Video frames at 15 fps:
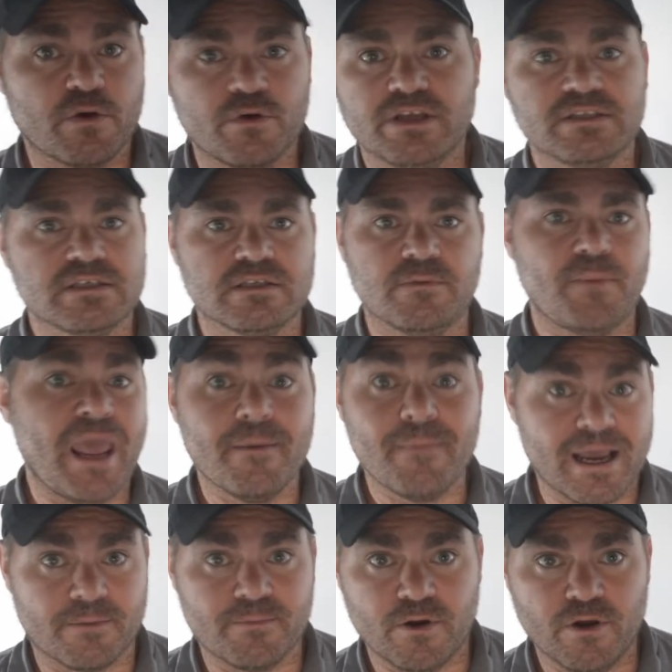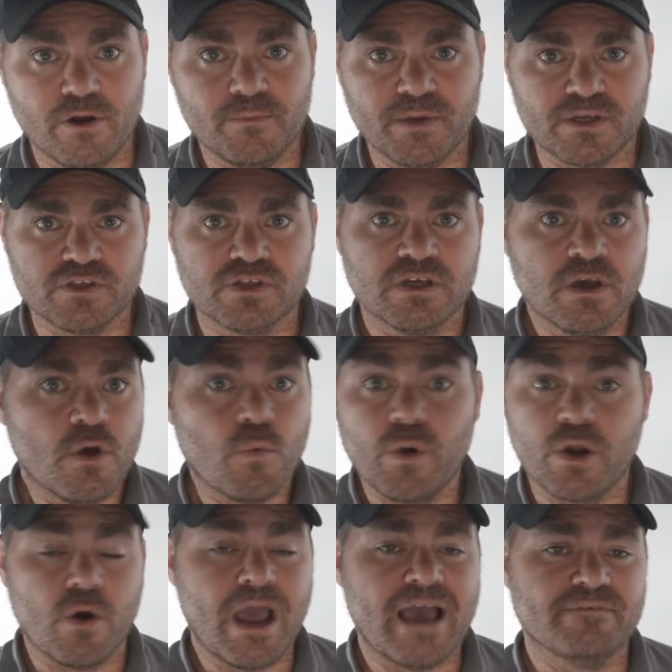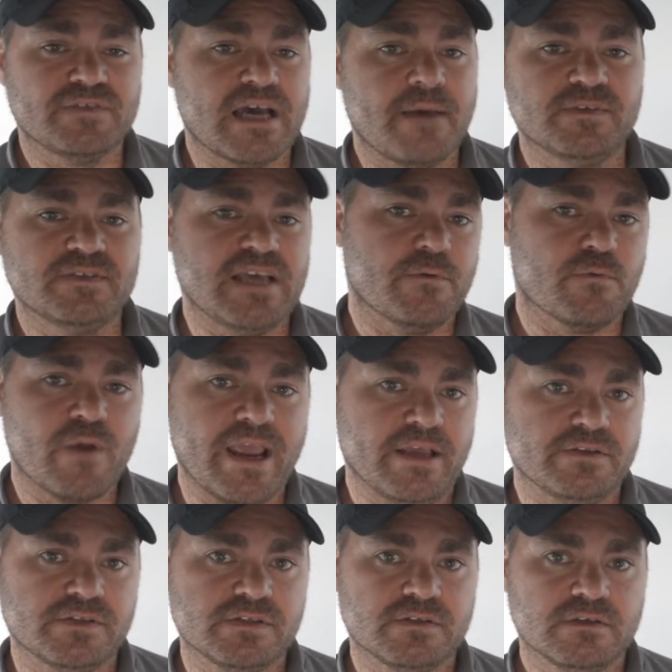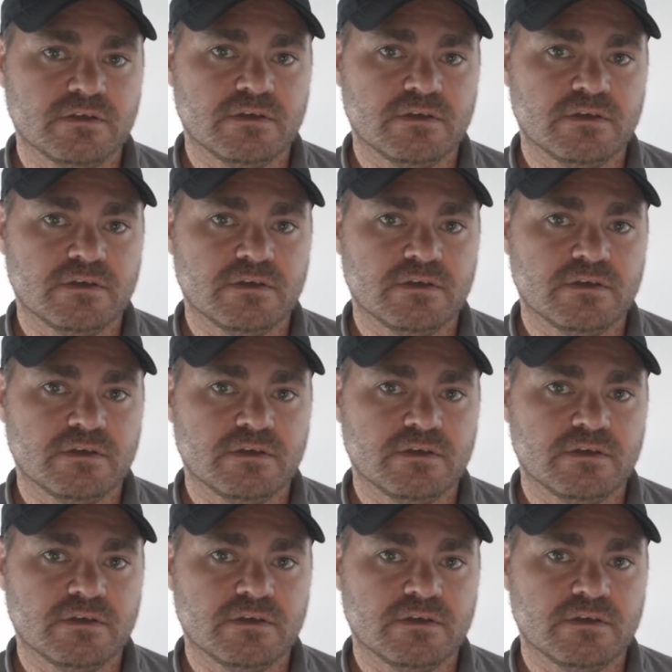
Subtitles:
into the payback period because we don't have time of day rates.